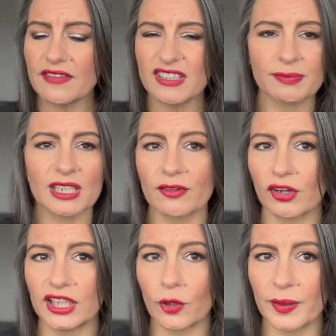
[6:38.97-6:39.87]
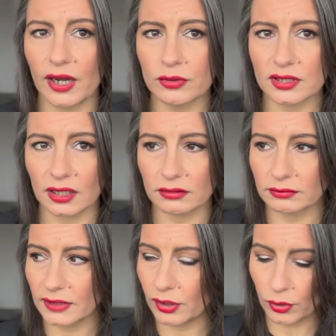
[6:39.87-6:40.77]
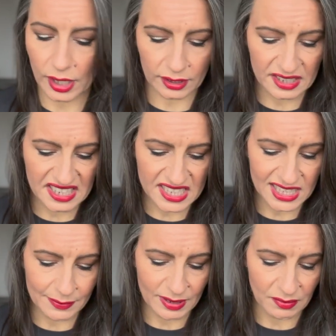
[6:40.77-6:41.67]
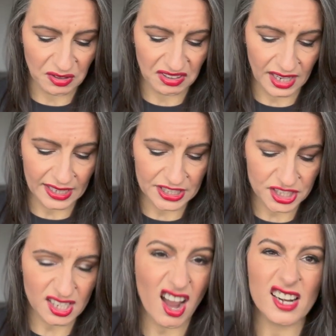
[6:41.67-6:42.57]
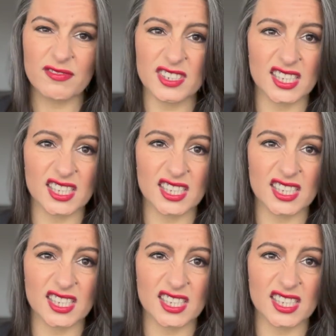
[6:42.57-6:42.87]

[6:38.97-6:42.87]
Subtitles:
that's because I've got a little bit older and I needed it a bit more, and it just kind of,